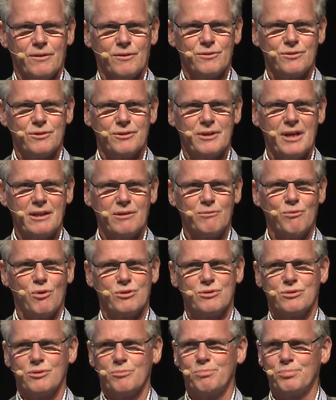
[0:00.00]
So that
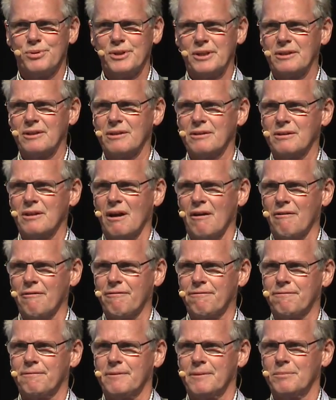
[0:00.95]
was a pretty
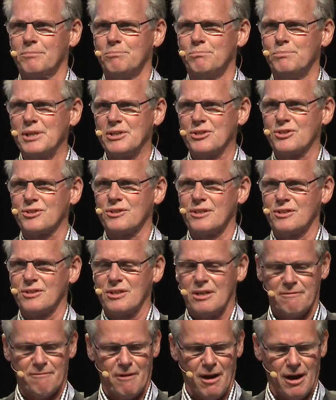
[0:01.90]
tough
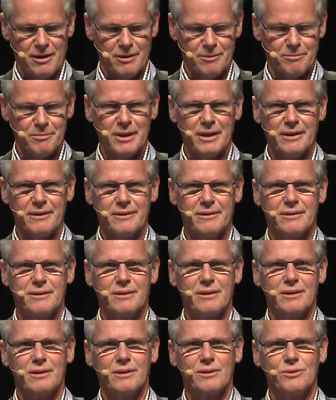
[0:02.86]
business environment
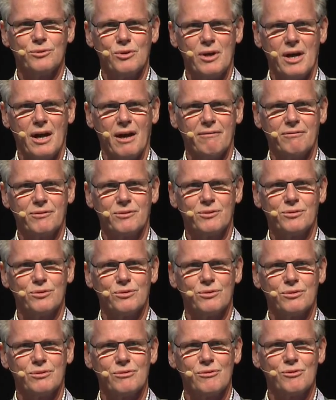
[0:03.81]
uh, you have
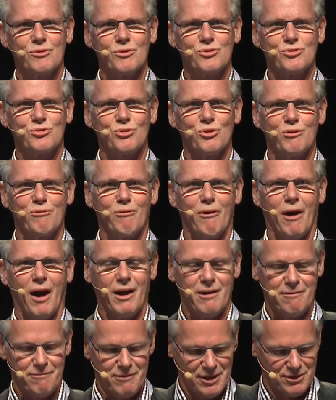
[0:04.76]
to
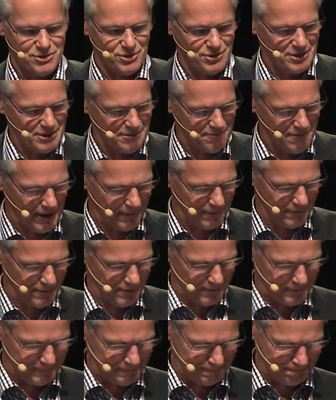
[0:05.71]
survive as an
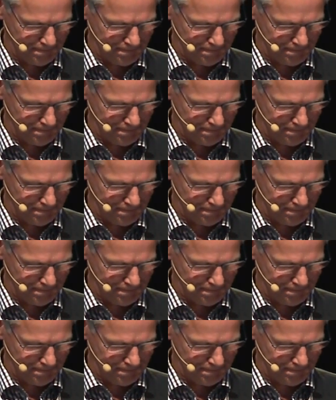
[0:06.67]
inventor.